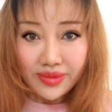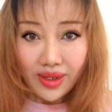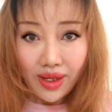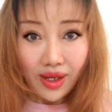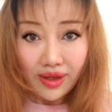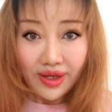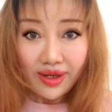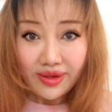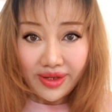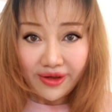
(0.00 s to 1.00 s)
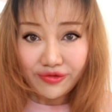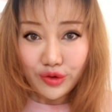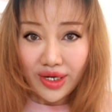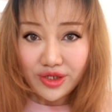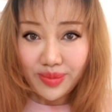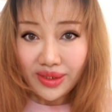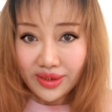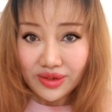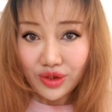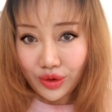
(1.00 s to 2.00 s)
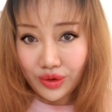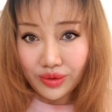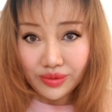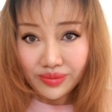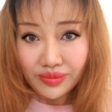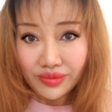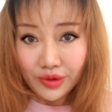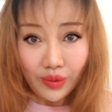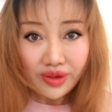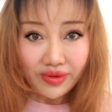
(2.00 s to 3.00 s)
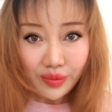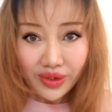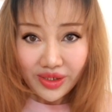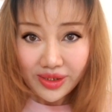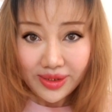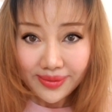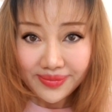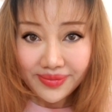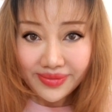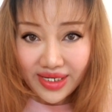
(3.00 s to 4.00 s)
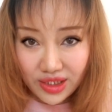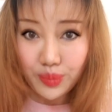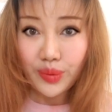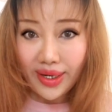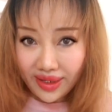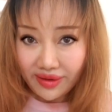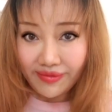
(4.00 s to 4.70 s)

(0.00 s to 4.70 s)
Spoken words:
They've transmitted to all over the world. They spread the